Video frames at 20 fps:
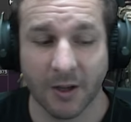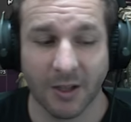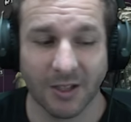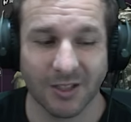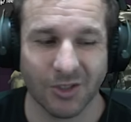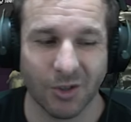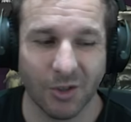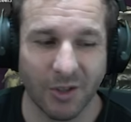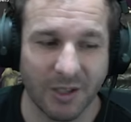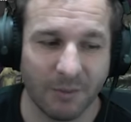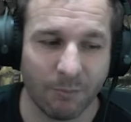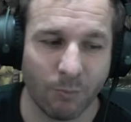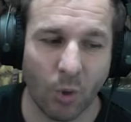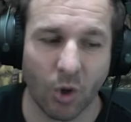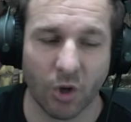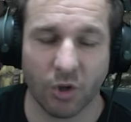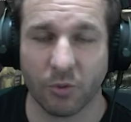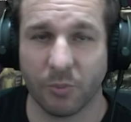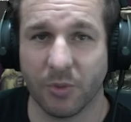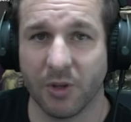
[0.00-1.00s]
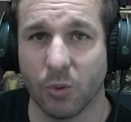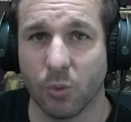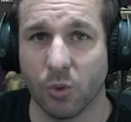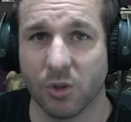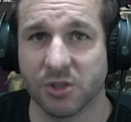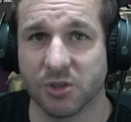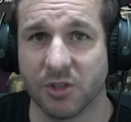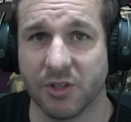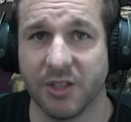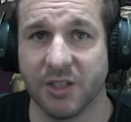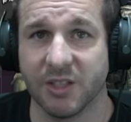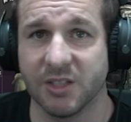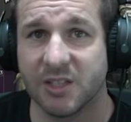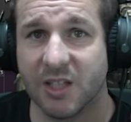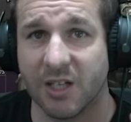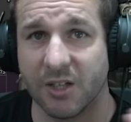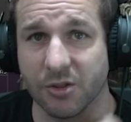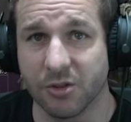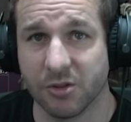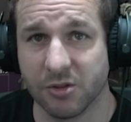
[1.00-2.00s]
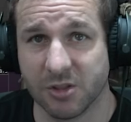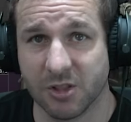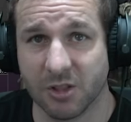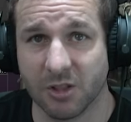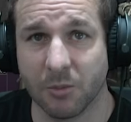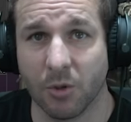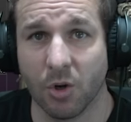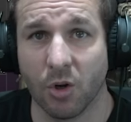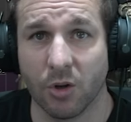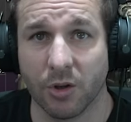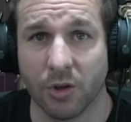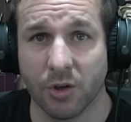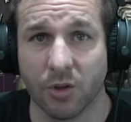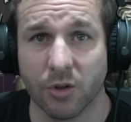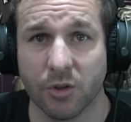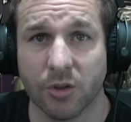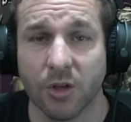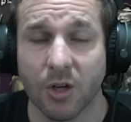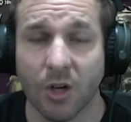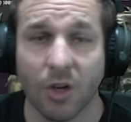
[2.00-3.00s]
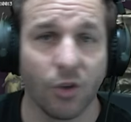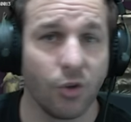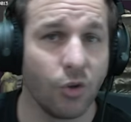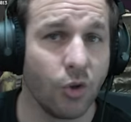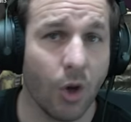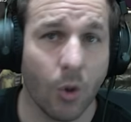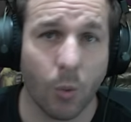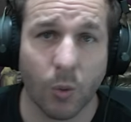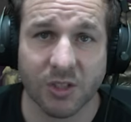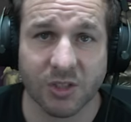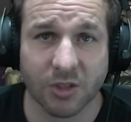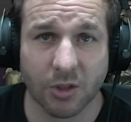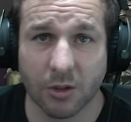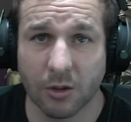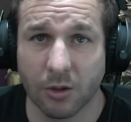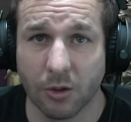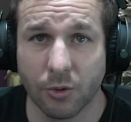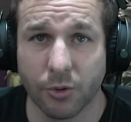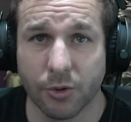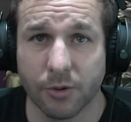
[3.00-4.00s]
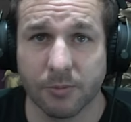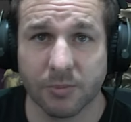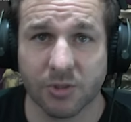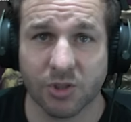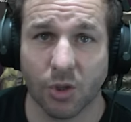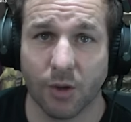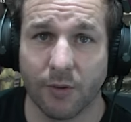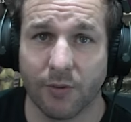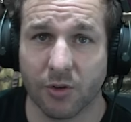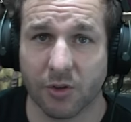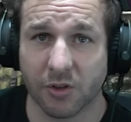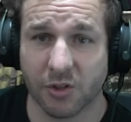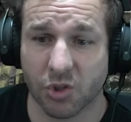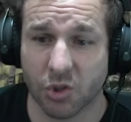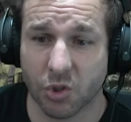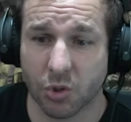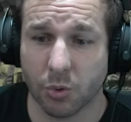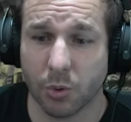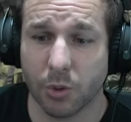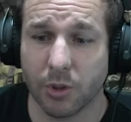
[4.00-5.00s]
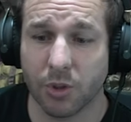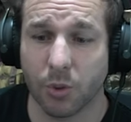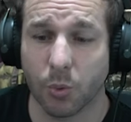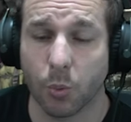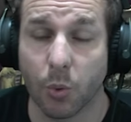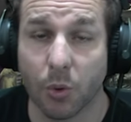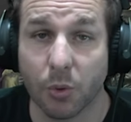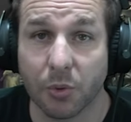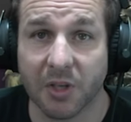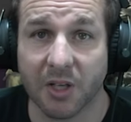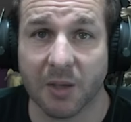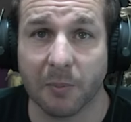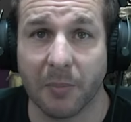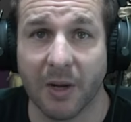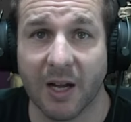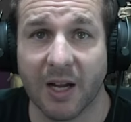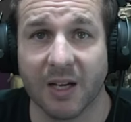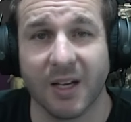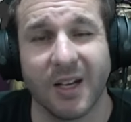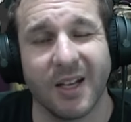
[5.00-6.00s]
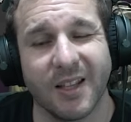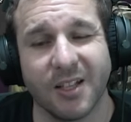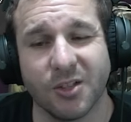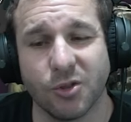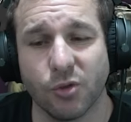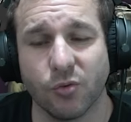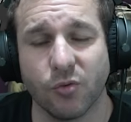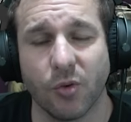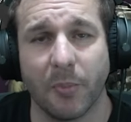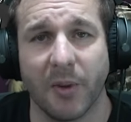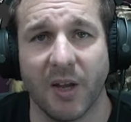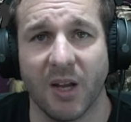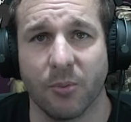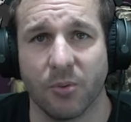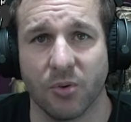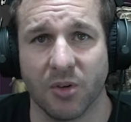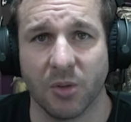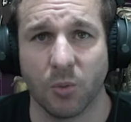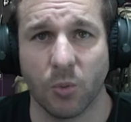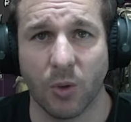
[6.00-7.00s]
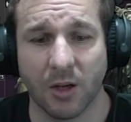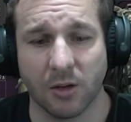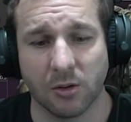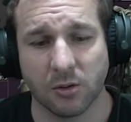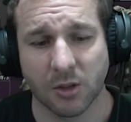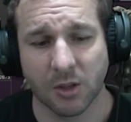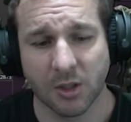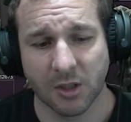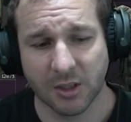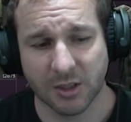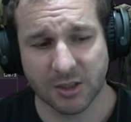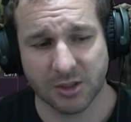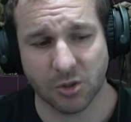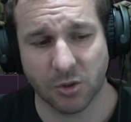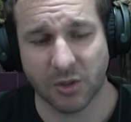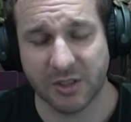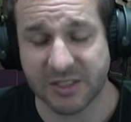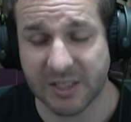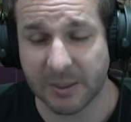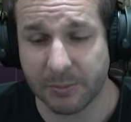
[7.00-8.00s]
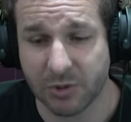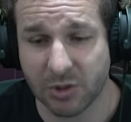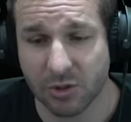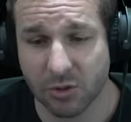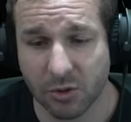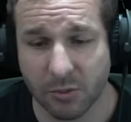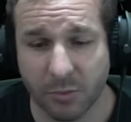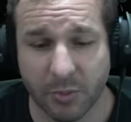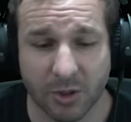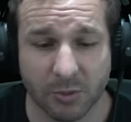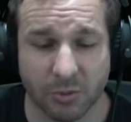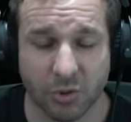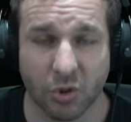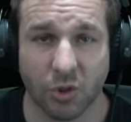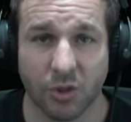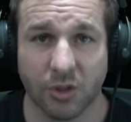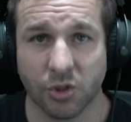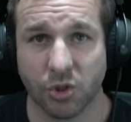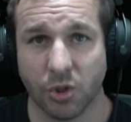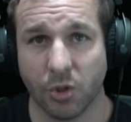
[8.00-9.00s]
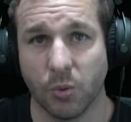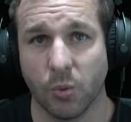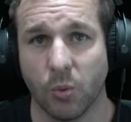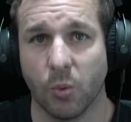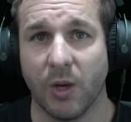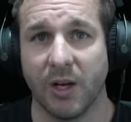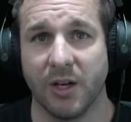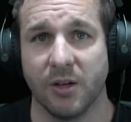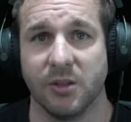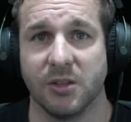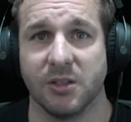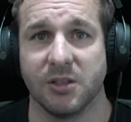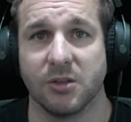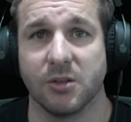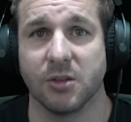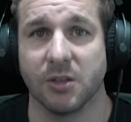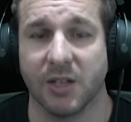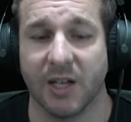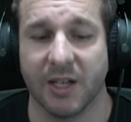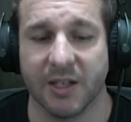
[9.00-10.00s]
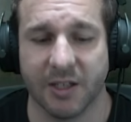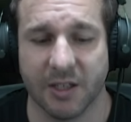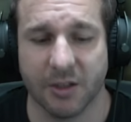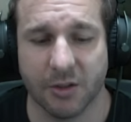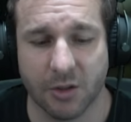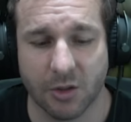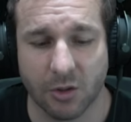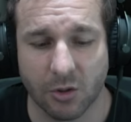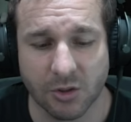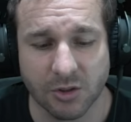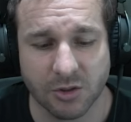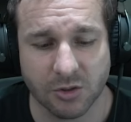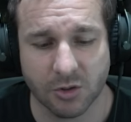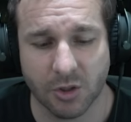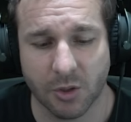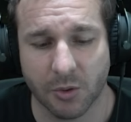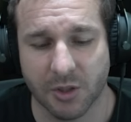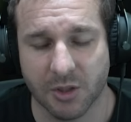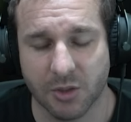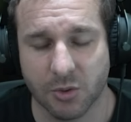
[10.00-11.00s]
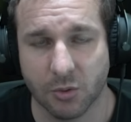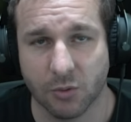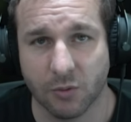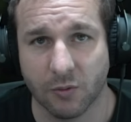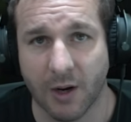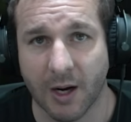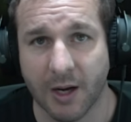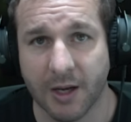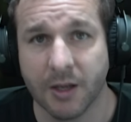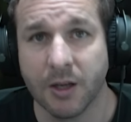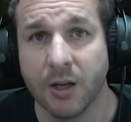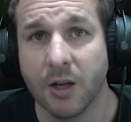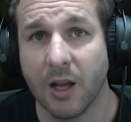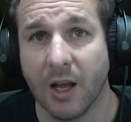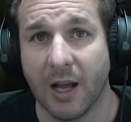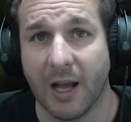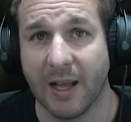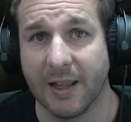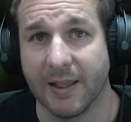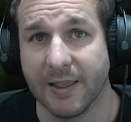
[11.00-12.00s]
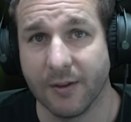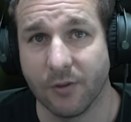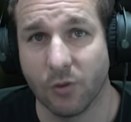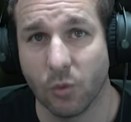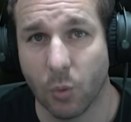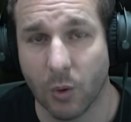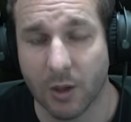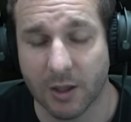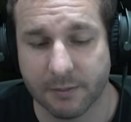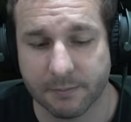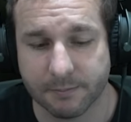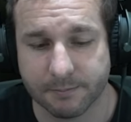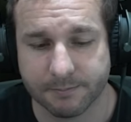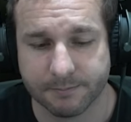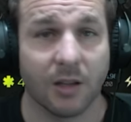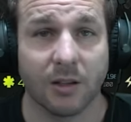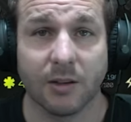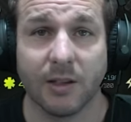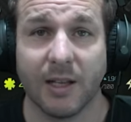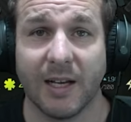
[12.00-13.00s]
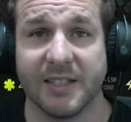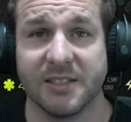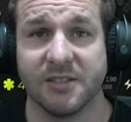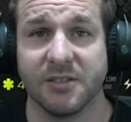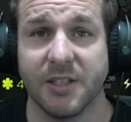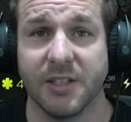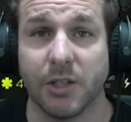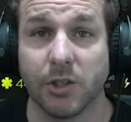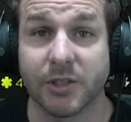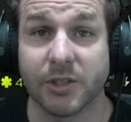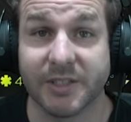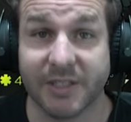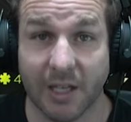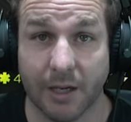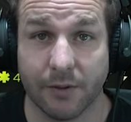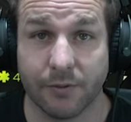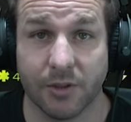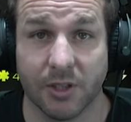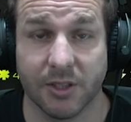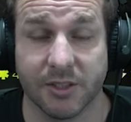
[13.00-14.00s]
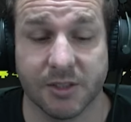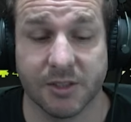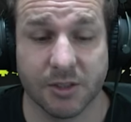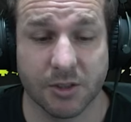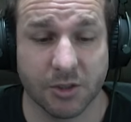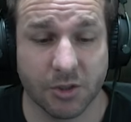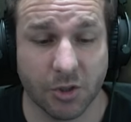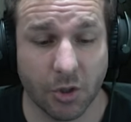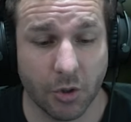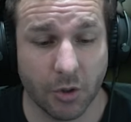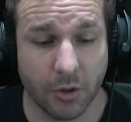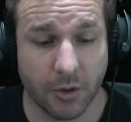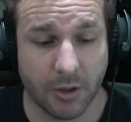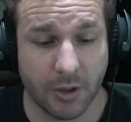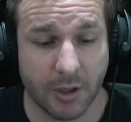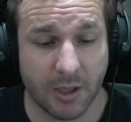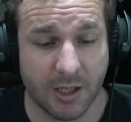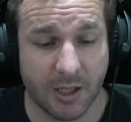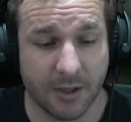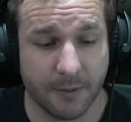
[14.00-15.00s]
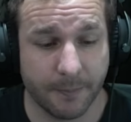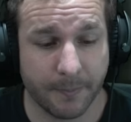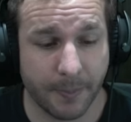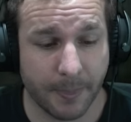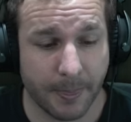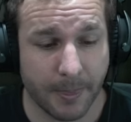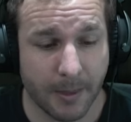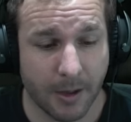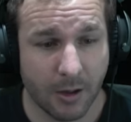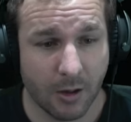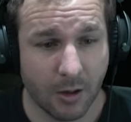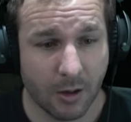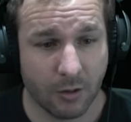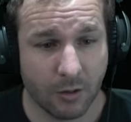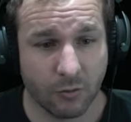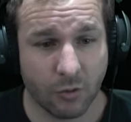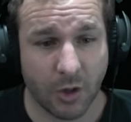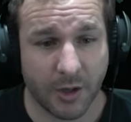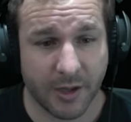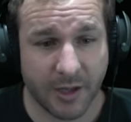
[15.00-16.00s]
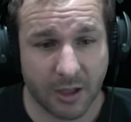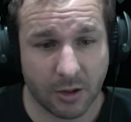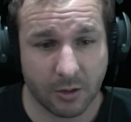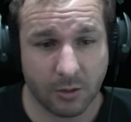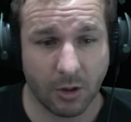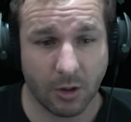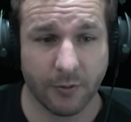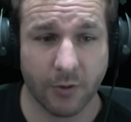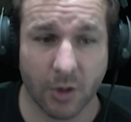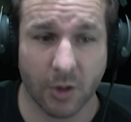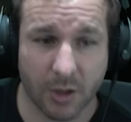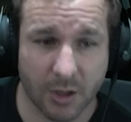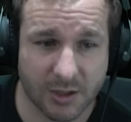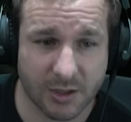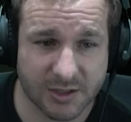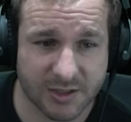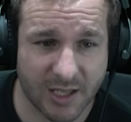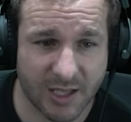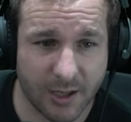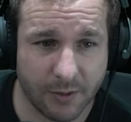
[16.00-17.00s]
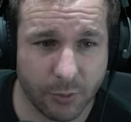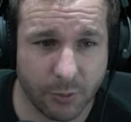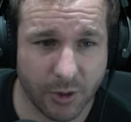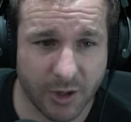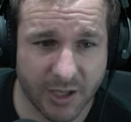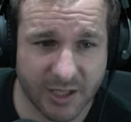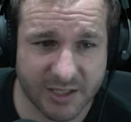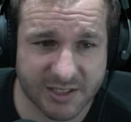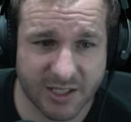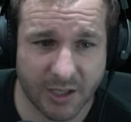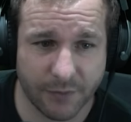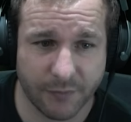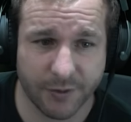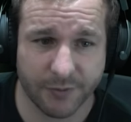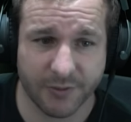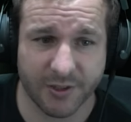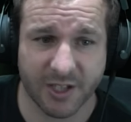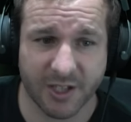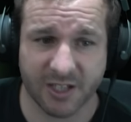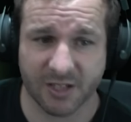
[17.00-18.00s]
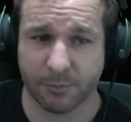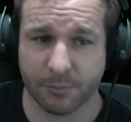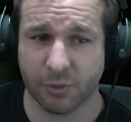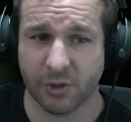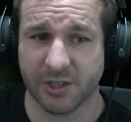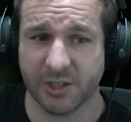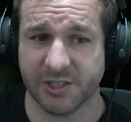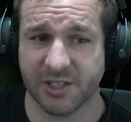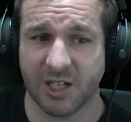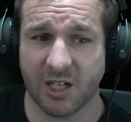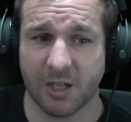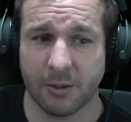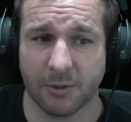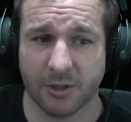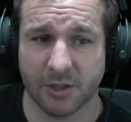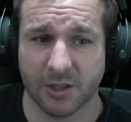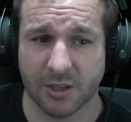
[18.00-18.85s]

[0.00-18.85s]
So it might not be the worst idea to start using him early on. No one's going to loot him. So if they're insured, you will get them back, and they do repair pretty well. So it's up to you, but I'm trying to show you a way to cut down your cost on going into a raid at level 1. Lastly, your scav runs. So right now I've got a scav with an SA-58, a press armor.